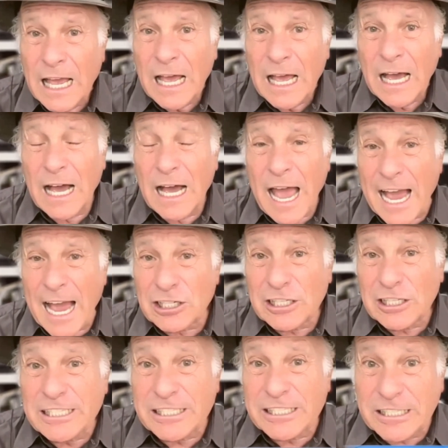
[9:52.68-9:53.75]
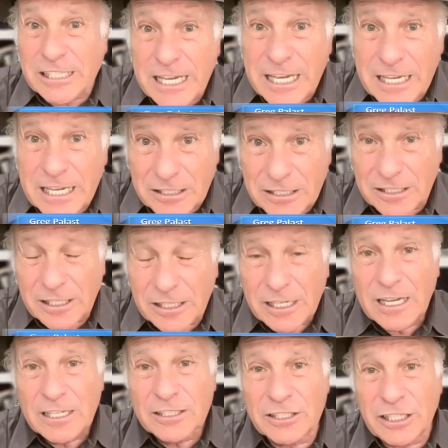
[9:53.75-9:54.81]
actually seized
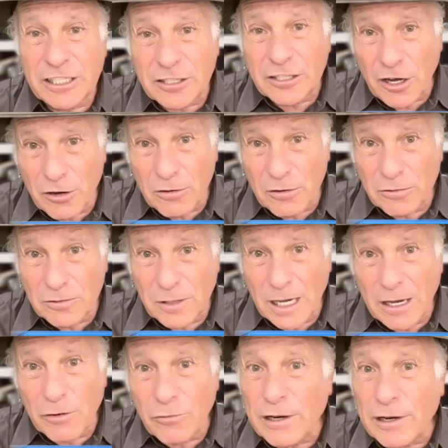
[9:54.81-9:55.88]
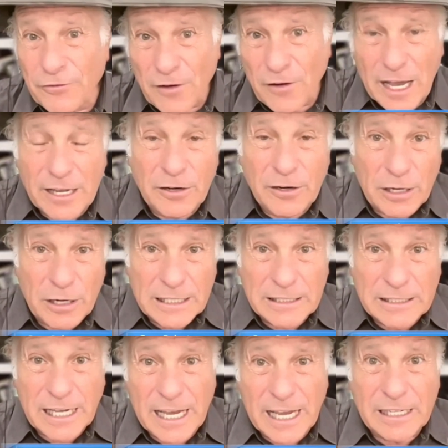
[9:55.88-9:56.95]
Citgo
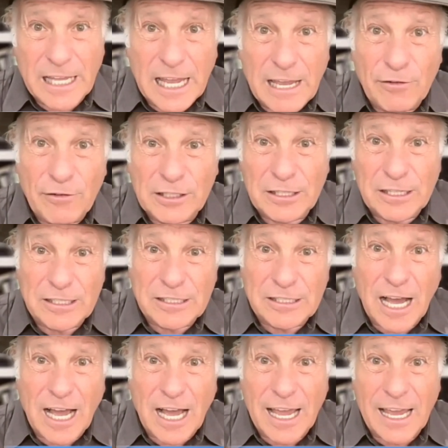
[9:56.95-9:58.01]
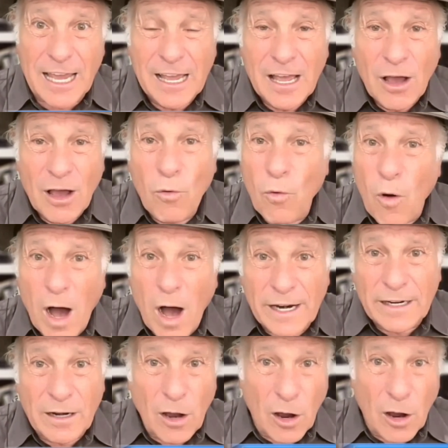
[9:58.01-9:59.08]
refineries and gave it to this guy Juan